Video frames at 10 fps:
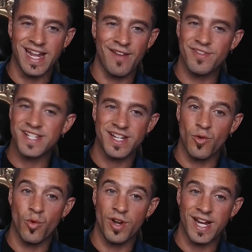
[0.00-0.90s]
every single
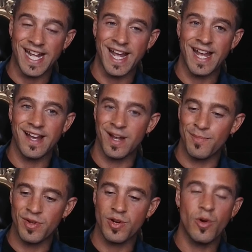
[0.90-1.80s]
one I get, I
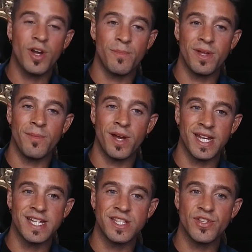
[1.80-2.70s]
put quite a bit of
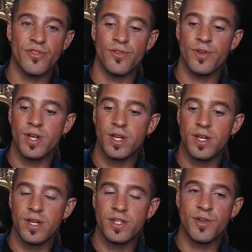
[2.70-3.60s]
money into
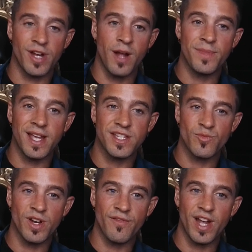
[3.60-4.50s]
doing updates and
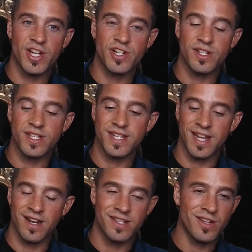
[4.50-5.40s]
renovations,
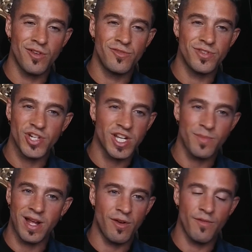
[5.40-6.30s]
and I don't cheap
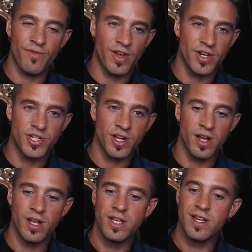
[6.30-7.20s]
out on
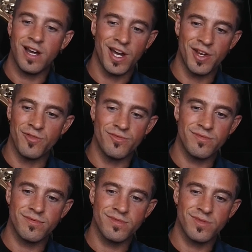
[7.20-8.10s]
furniture. I don't
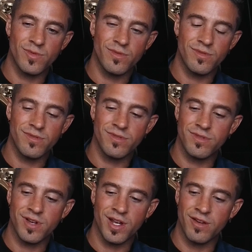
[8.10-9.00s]

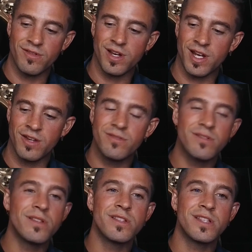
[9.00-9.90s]
I don't I don't
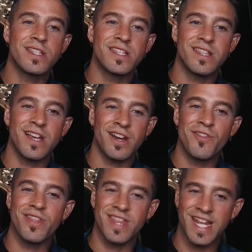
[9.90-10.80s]
I
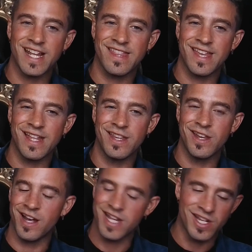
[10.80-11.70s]
don't think that
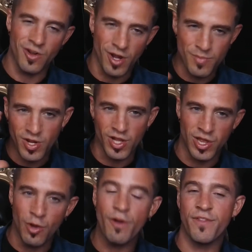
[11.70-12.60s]
I put a
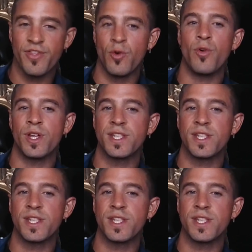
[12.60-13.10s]
lot of thought